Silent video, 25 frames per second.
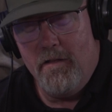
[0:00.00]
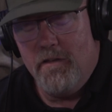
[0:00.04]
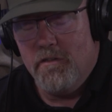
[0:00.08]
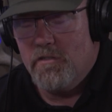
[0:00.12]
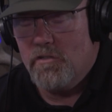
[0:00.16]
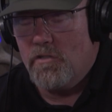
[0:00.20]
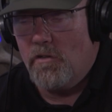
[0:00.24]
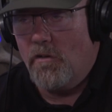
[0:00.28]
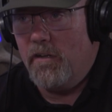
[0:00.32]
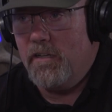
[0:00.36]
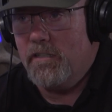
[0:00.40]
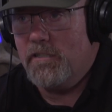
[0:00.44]

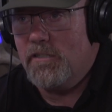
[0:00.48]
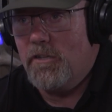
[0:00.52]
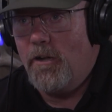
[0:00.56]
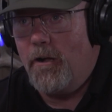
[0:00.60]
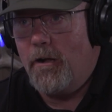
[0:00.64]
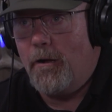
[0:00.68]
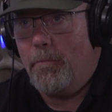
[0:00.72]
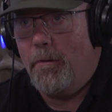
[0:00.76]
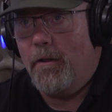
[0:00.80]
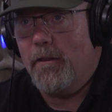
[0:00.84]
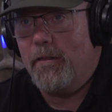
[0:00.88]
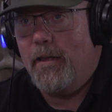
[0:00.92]
So let's
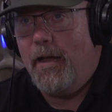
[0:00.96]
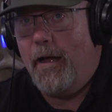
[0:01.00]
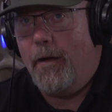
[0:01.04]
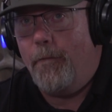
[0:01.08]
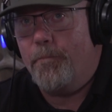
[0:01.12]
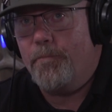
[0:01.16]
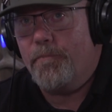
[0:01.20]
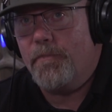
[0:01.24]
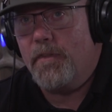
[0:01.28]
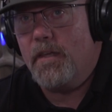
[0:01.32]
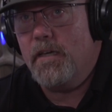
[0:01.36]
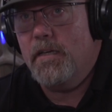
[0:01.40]
talk about
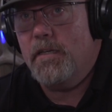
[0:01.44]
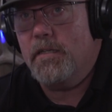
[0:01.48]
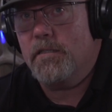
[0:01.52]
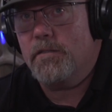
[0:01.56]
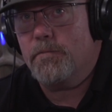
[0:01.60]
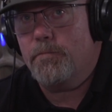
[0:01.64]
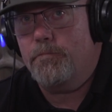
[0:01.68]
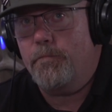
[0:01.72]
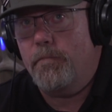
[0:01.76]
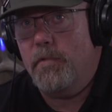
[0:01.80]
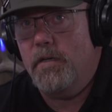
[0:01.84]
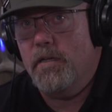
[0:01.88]
that.
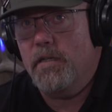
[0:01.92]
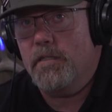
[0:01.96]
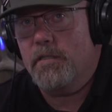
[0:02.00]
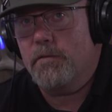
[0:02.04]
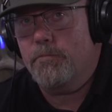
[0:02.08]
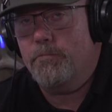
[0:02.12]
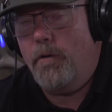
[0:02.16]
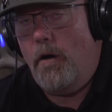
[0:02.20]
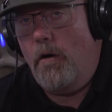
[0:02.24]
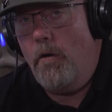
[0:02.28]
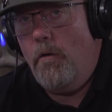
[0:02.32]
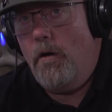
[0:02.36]
Is
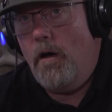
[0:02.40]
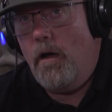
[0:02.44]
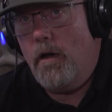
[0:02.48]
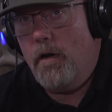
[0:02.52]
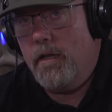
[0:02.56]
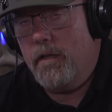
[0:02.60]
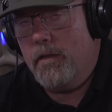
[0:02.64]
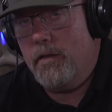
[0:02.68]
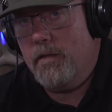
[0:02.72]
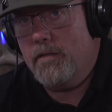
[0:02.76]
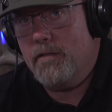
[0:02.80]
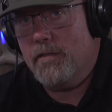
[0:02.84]
bow
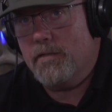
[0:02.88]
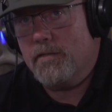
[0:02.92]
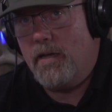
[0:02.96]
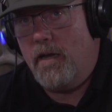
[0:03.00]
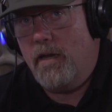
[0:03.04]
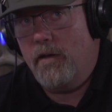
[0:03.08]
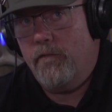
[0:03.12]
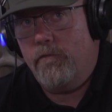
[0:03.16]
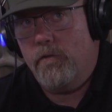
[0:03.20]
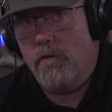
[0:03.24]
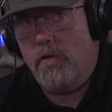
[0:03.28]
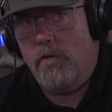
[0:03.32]
hunting, this is
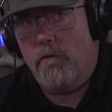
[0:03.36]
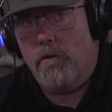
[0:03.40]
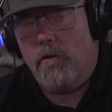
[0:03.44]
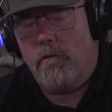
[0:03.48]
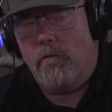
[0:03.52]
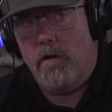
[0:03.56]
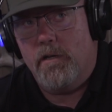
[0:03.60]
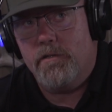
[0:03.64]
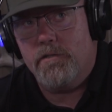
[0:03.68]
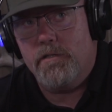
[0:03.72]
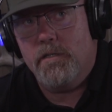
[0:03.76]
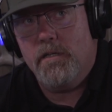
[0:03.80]
kind of a loaded
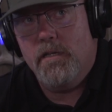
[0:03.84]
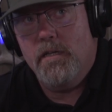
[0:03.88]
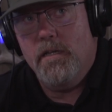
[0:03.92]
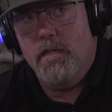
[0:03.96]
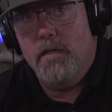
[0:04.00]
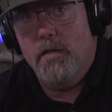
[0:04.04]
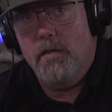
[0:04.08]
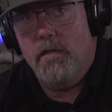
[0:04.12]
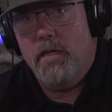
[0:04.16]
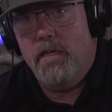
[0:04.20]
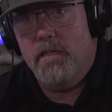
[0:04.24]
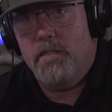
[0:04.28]
question,
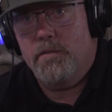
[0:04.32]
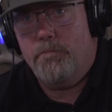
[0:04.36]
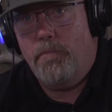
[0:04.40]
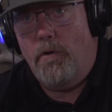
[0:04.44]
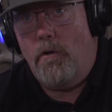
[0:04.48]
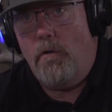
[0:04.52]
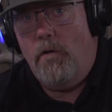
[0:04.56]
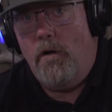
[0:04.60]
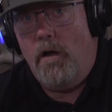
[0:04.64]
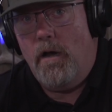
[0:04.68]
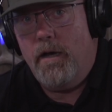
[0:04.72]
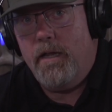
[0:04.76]
is
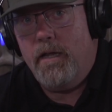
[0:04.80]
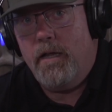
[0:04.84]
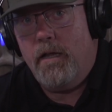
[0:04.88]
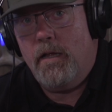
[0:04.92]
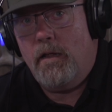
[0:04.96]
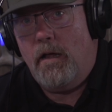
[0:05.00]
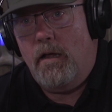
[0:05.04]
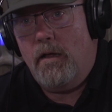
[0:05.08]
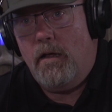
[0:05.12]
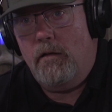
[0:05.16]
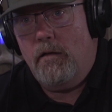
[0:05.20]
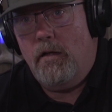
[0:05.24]
bow hunting
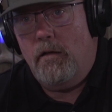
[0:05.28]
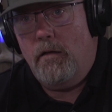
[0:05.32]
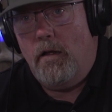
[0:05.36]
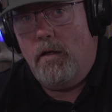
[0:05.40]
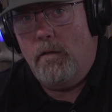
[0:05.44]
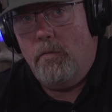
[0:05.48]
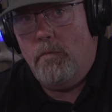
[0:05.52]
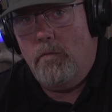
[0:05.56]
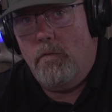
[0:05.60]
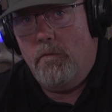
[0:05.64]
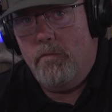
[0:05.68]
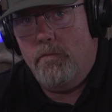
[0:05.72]

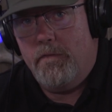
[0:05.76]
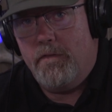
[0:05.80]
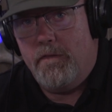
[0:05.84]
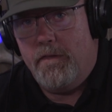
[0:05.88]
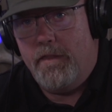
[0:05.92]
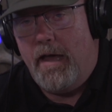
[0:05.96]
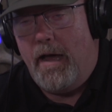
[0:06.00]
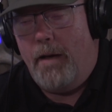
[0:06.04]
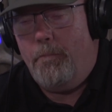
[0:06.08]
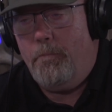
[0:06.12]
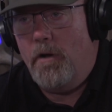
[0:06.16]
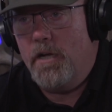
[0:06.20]

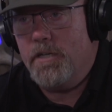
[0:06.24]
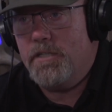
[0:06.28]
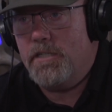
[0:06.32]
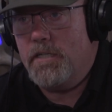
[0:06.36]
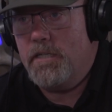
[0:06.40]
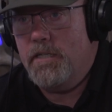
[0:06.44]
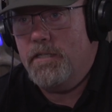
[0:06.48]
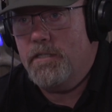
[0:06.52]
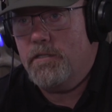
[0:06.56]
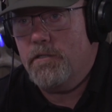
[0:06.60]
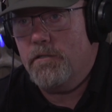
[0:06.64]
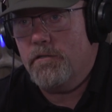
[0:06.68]
that much
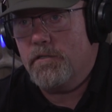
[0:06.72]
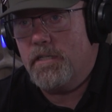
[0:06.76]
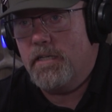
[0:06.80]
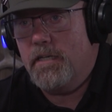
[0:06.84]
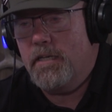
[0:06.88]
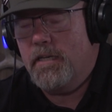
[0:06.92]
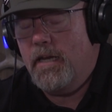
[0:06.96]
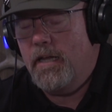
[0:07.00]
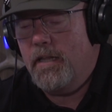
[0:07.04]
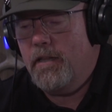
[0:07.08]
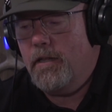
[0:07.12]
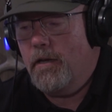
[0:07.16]
easier
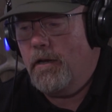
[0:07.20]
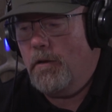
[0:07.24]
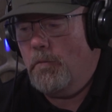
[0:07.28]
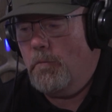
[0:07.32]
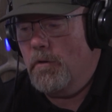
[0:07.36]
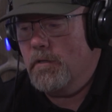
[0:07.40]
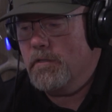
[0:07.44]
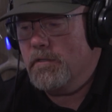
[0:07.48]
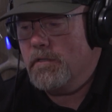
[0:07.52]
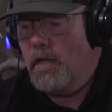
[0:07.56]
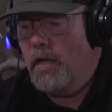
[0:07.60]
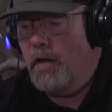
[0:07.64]
today than it
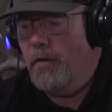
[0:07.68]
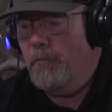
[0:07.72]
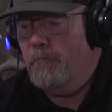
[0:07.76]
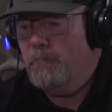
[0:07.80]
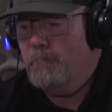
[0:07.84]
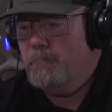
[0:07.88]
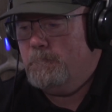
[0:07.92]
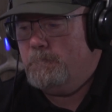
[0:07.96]
was then?